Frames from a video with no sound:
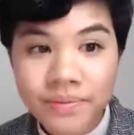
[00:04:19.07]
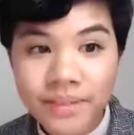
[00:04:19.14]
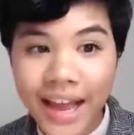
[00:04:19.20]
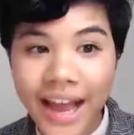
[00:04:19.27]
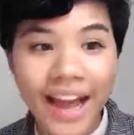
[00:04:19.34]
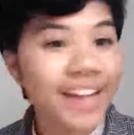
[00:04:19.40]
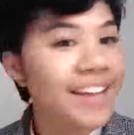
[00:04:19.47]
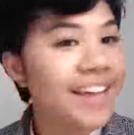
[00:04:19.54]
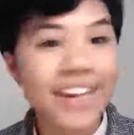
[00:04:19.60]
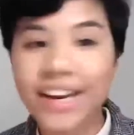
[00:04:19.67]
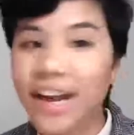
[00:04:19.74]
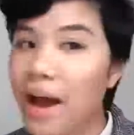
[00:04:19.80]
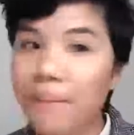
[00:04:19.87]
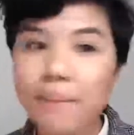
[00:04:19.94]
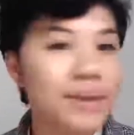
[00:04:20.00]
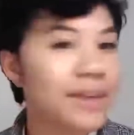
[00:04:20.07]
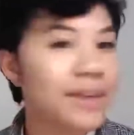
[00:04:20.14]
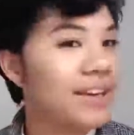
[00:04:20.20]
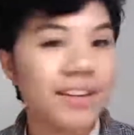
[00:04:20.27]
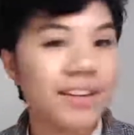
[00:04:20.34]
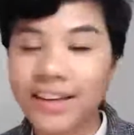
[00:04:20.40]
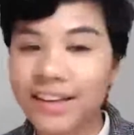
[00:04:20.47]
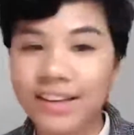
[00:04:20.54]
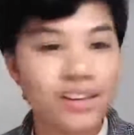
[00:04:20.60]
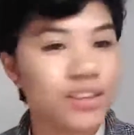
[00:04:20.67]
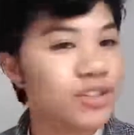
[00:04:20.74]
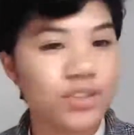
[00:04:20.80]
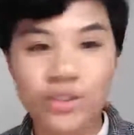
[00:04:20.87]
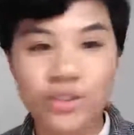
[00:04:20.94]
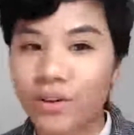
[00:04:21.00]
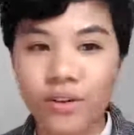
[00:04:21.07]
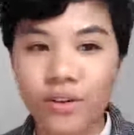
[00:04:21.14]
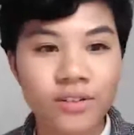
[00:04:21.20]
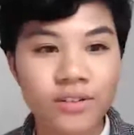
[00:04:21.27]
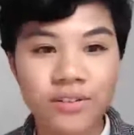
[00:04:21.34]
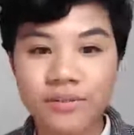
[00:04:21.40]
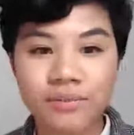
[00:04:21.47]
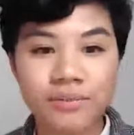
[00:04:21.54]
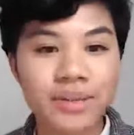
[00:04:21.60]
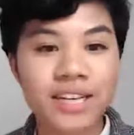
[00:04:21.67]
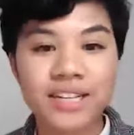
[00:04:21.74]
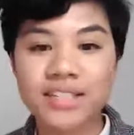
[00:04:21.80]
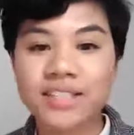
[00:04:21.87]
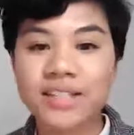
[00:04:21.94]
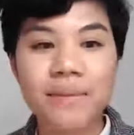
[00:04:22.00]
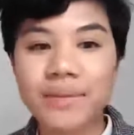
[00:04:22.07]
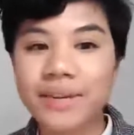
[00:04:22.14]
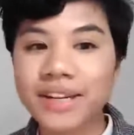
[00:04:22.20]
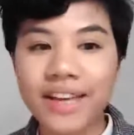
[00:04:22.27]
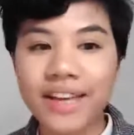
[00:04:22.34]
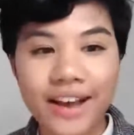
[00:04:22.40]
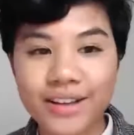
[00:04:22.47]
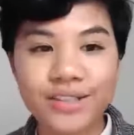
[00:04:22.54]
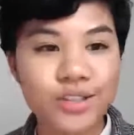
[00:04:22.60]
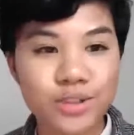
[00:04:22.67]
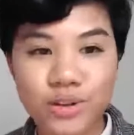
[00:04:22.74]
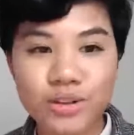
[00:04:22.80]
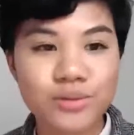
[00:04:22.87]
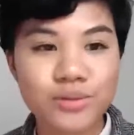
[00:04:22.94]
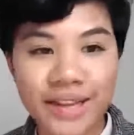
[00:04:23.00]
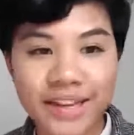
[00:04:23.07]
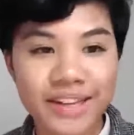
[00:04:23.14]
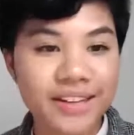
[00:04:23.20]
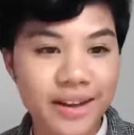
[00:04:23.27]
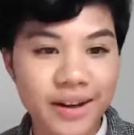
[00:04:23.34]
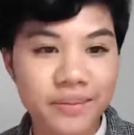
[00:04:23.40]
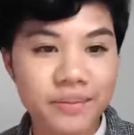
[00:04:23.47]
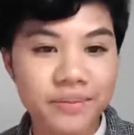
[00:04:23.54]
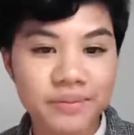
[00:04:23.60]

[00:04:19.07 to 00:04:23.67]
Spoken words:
I cannot be in control because somebody else controls my income.